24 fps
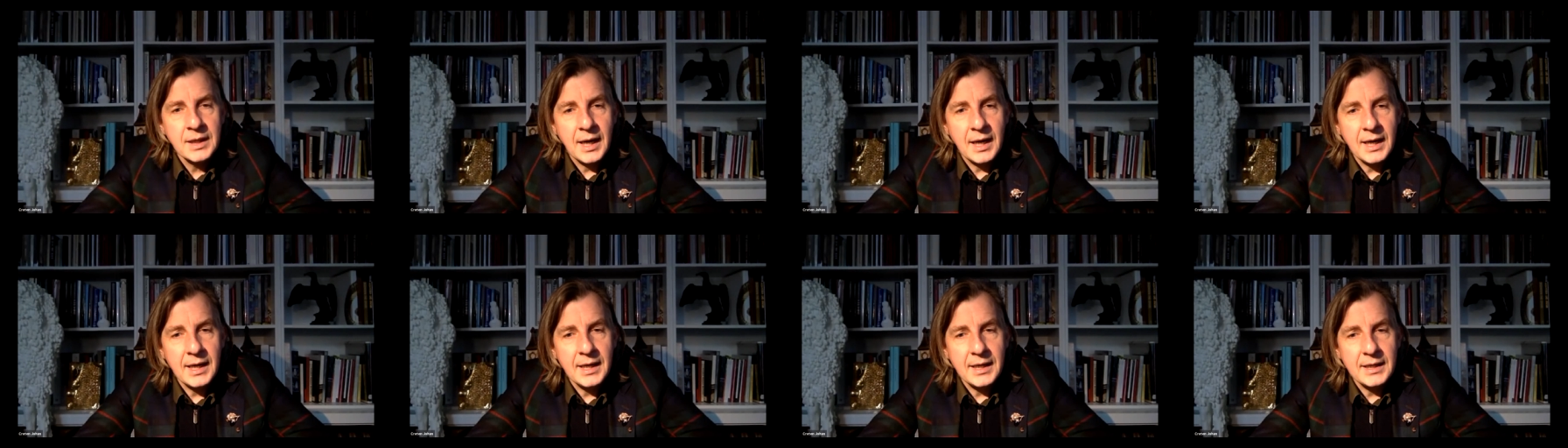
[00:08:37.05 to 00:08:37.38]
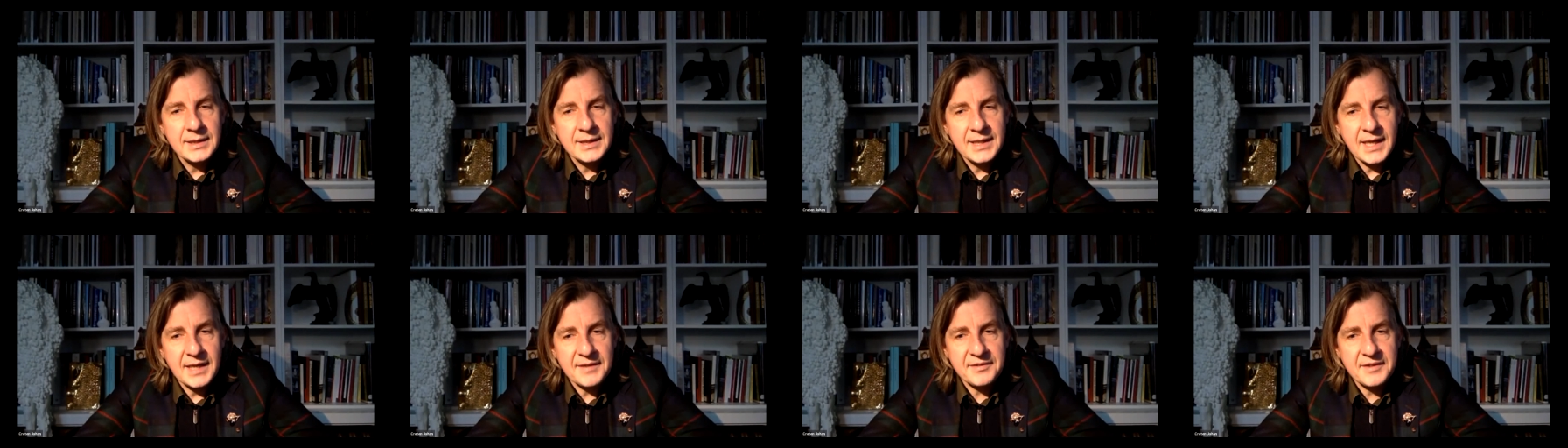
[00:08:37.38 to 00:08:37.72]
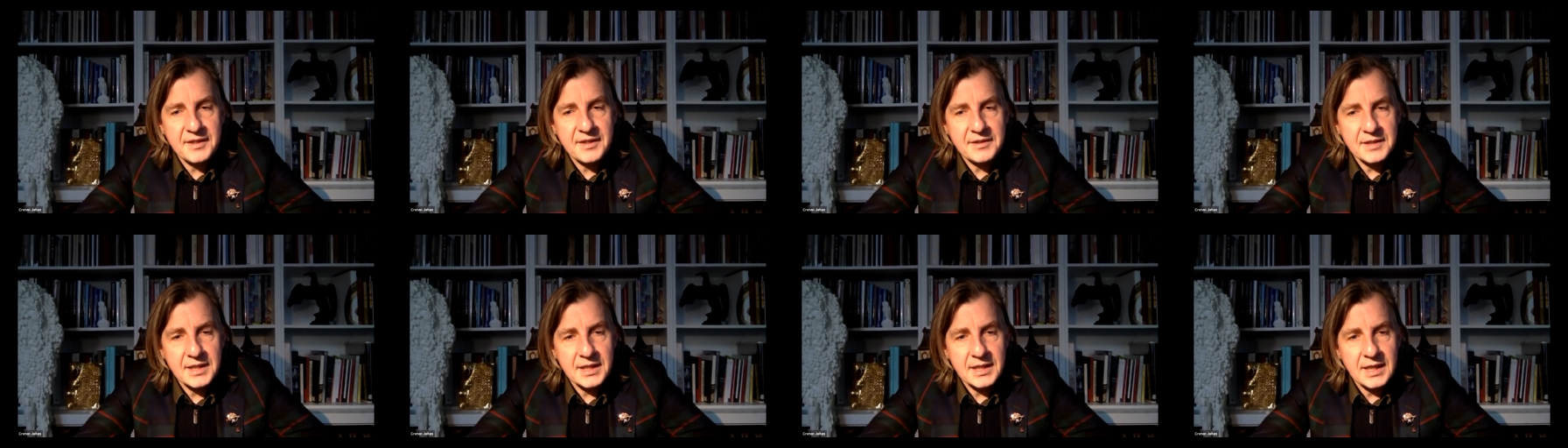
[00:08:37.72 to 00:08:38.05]
I,
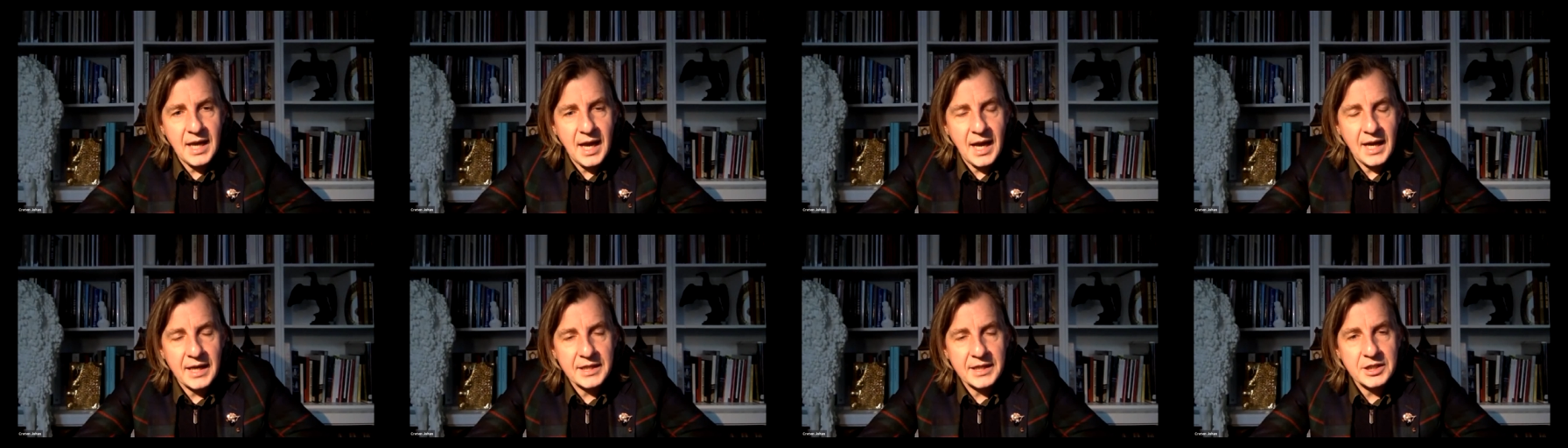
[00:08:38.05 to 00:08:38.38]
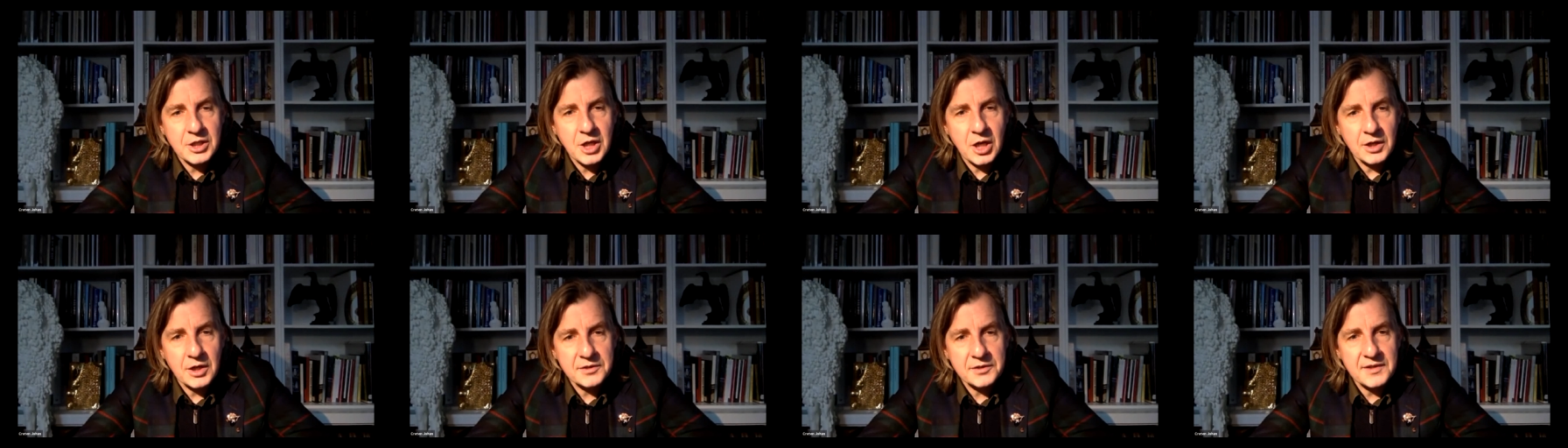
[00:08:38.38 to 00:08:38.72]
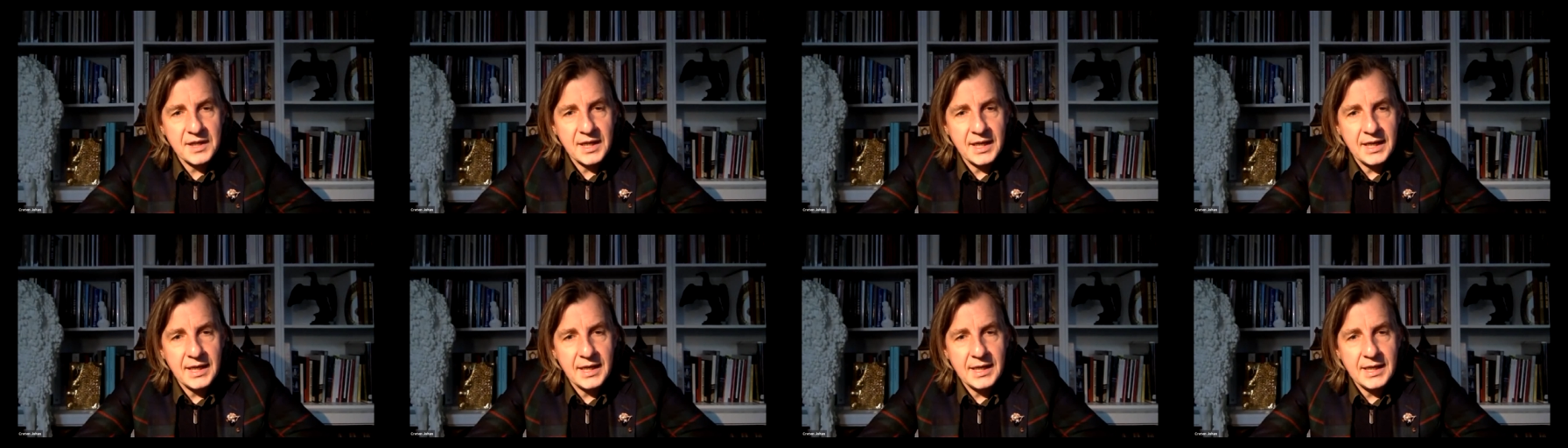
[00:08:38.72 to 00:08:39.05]
yesterday, I got
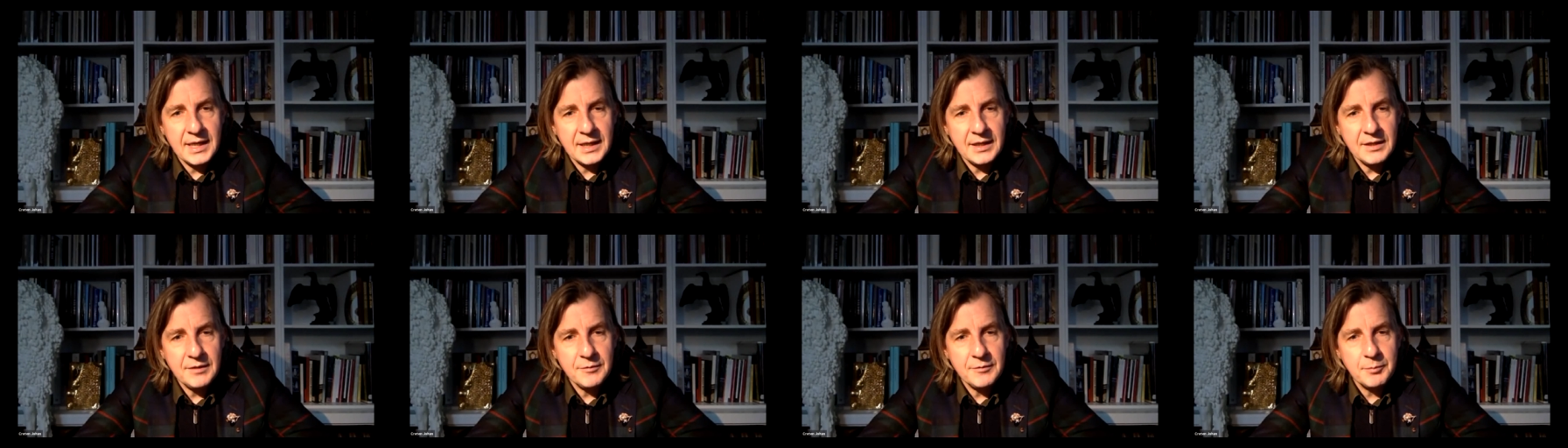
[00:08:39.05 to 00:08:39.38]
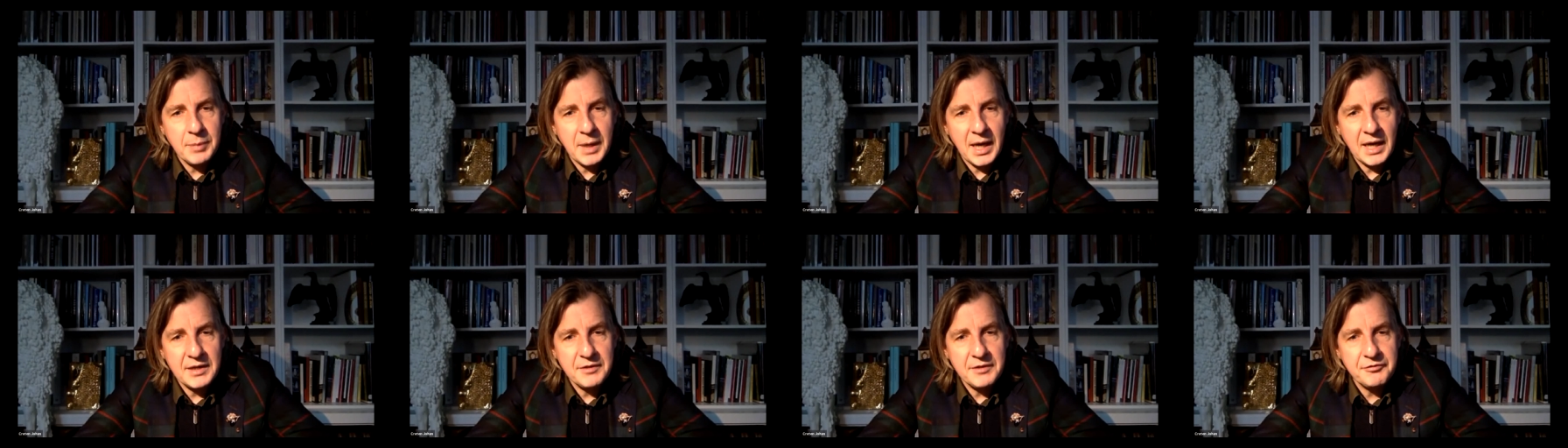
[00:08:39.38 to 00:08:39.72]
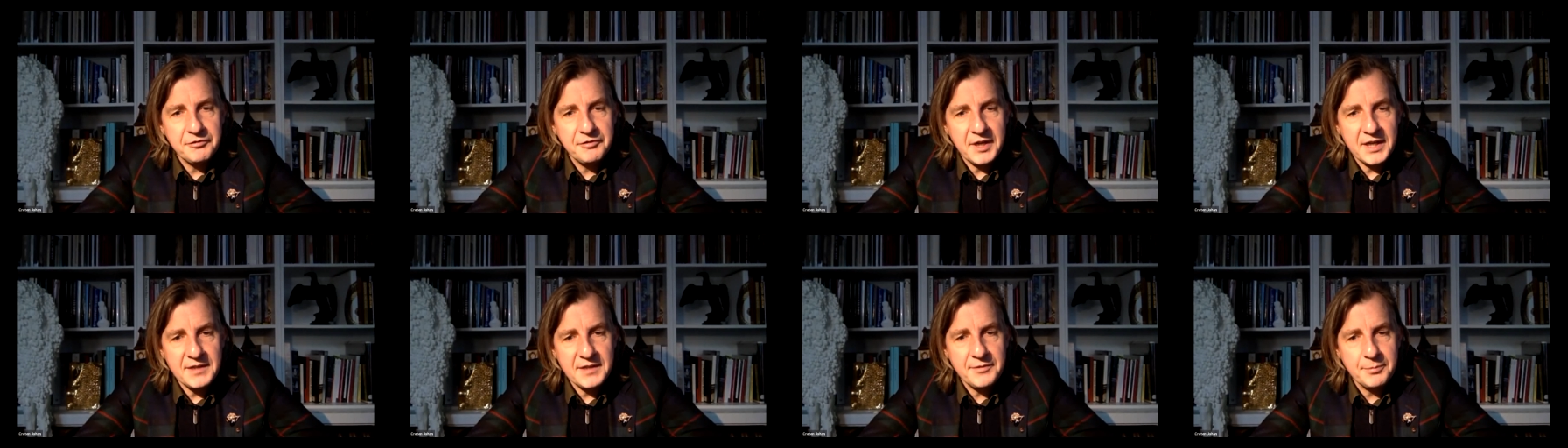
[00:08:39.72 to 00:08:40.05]
a, by
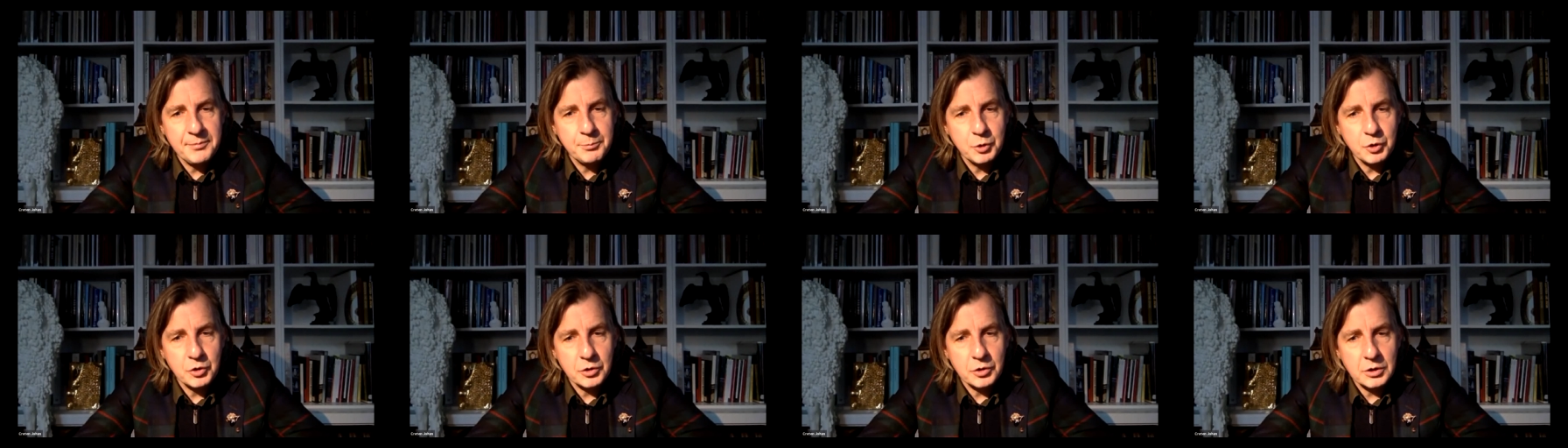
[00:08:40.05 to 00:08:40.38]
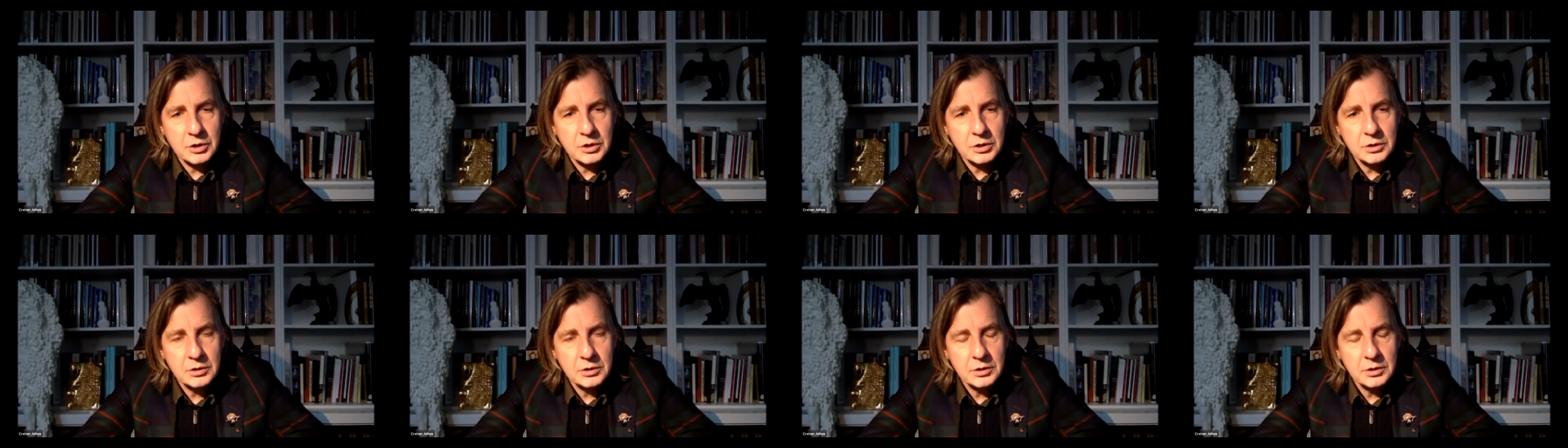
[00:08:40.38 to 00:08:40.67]
Facebook